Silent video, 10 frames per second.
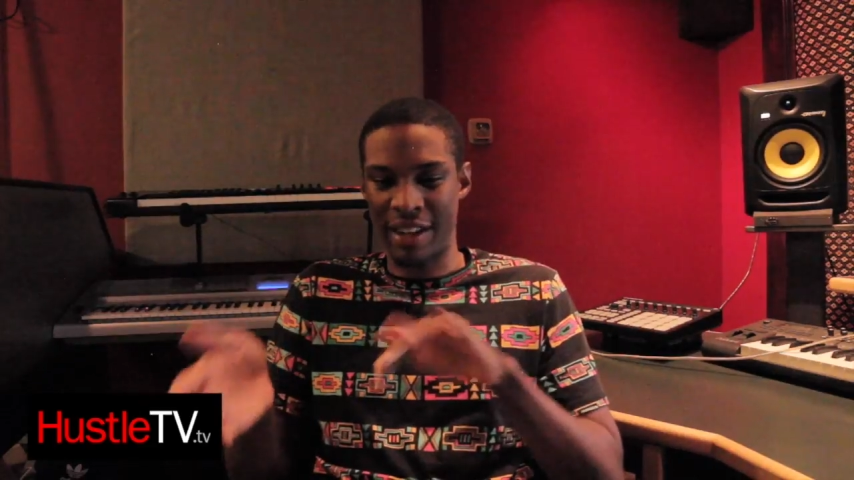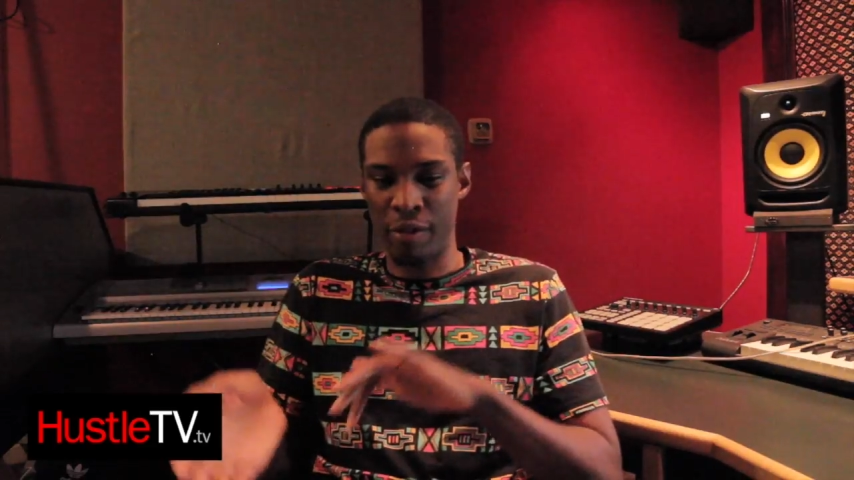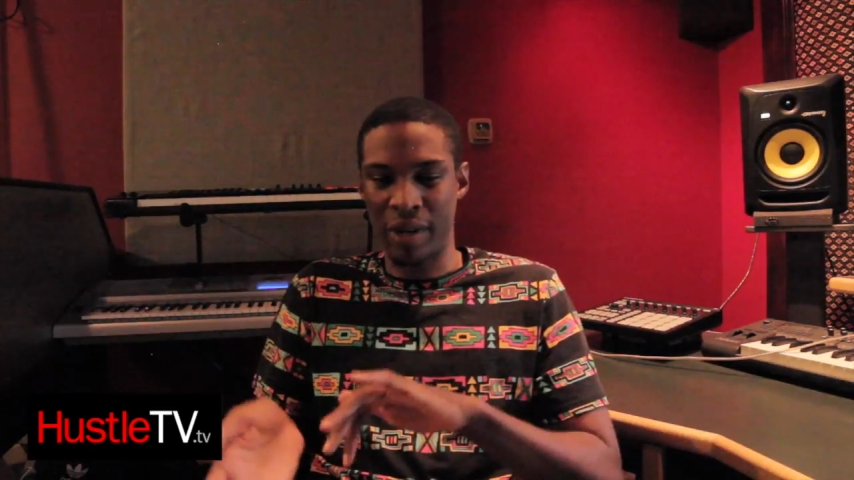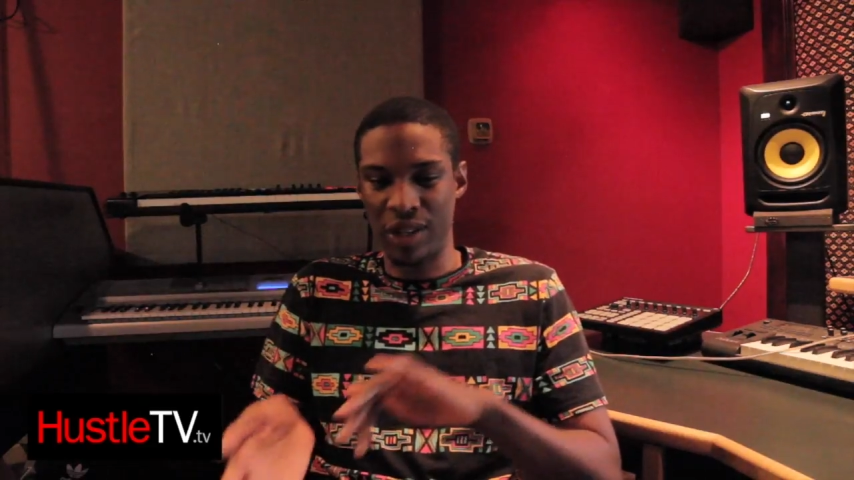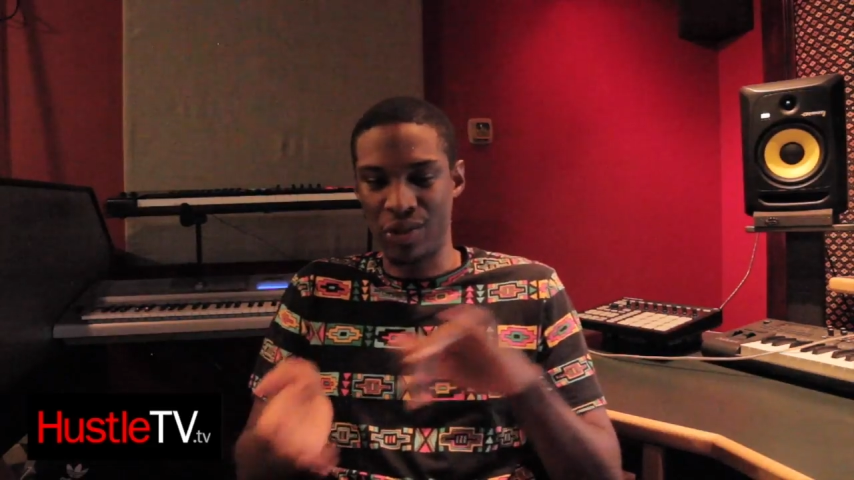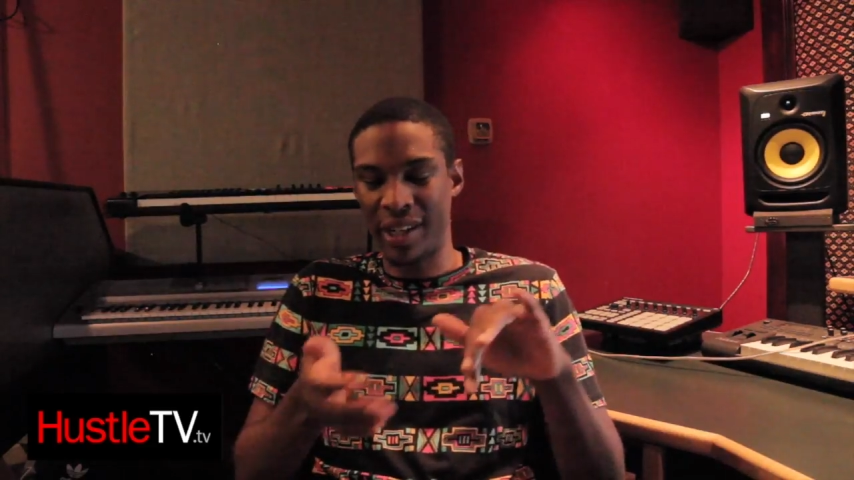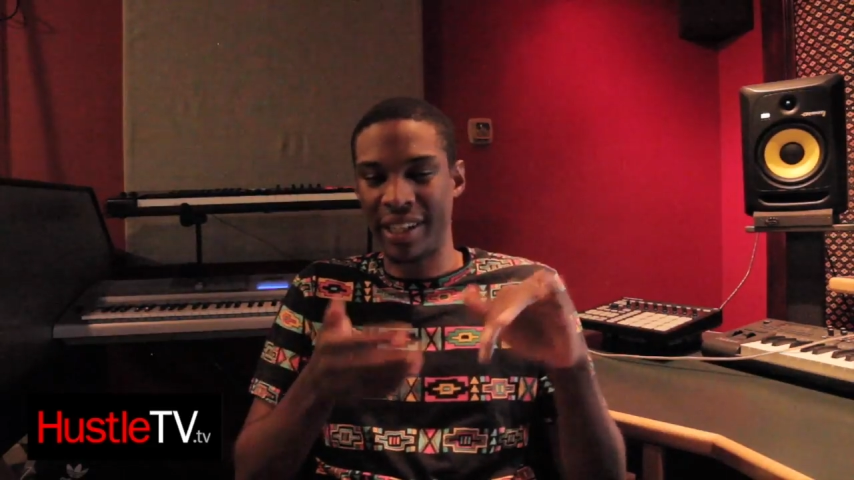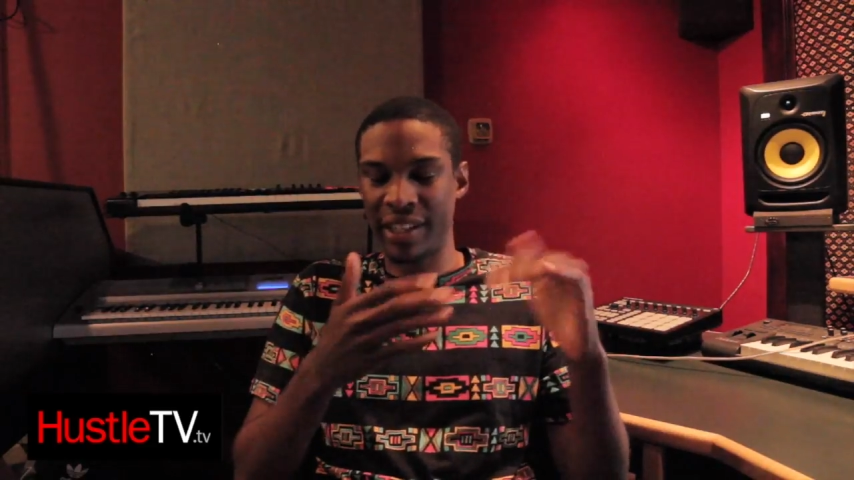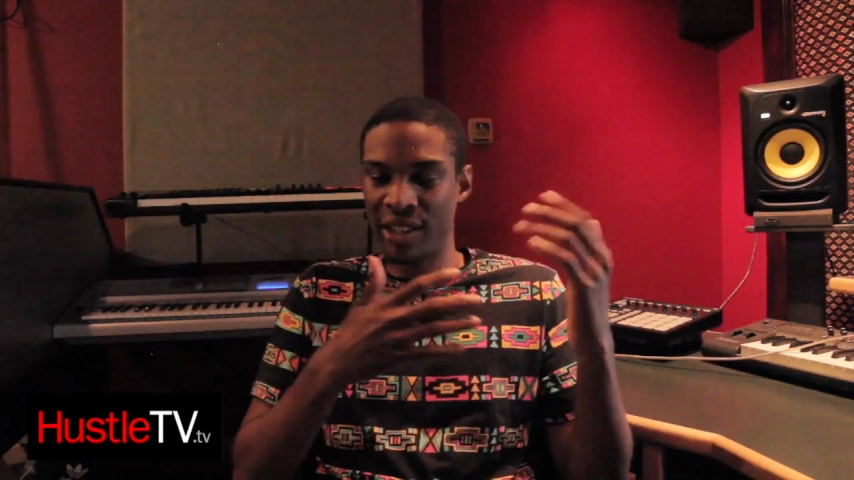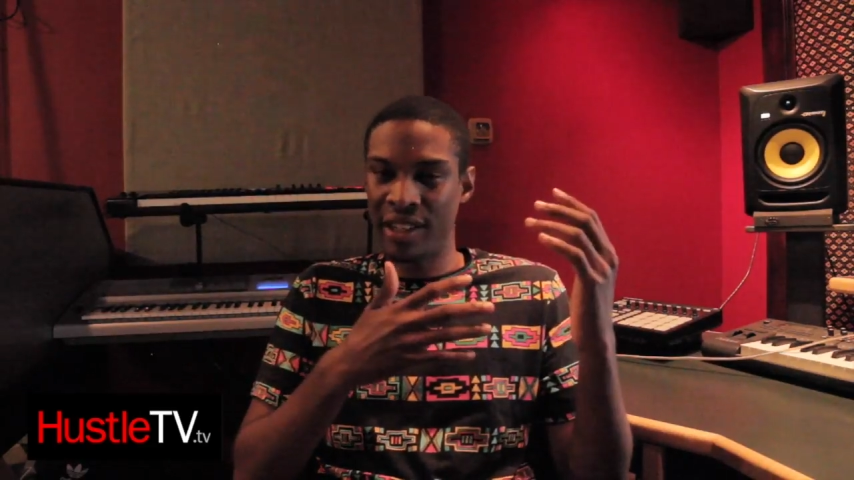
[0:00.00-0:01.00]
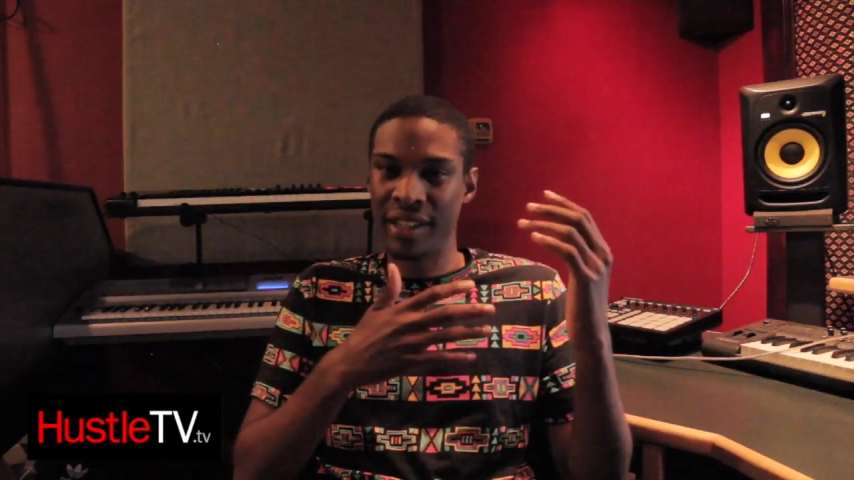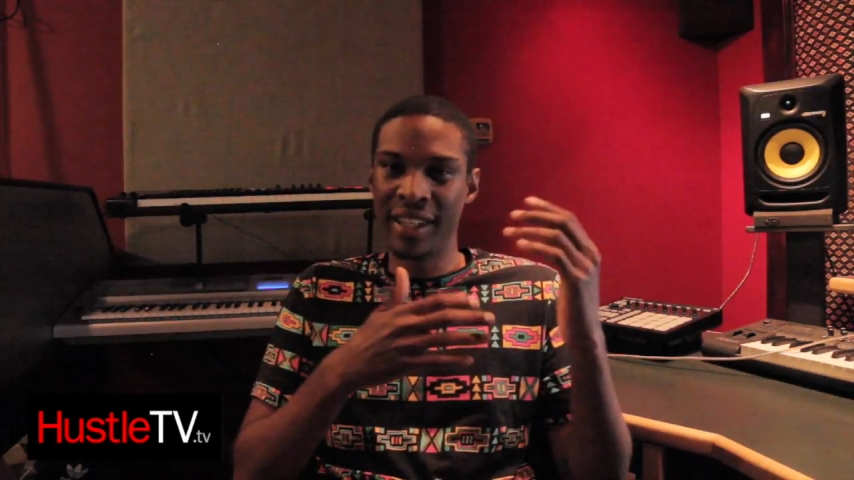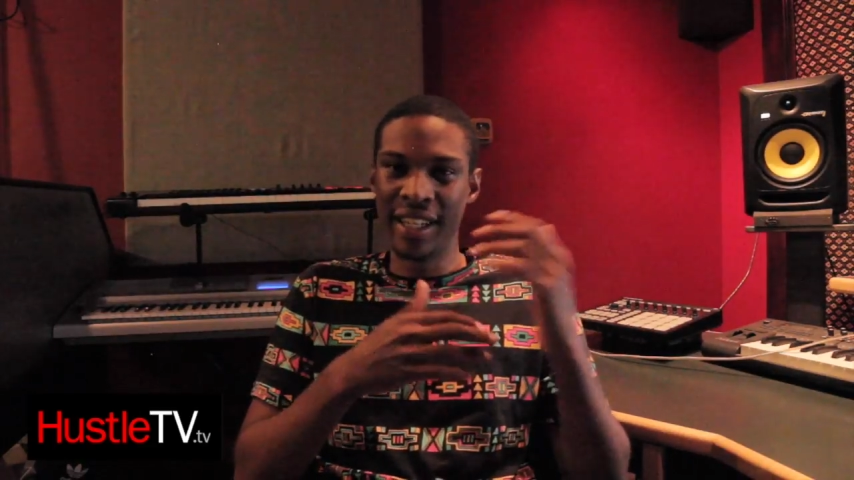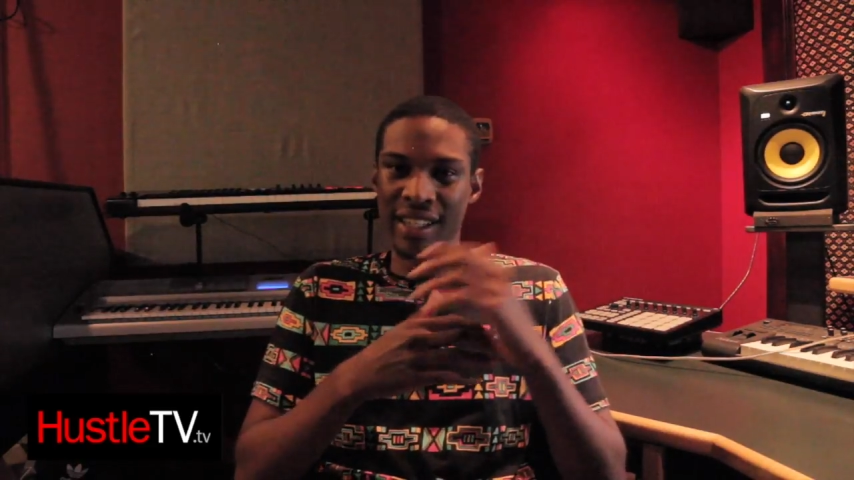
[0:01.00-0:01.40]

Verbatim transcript: everybody's trying to get on.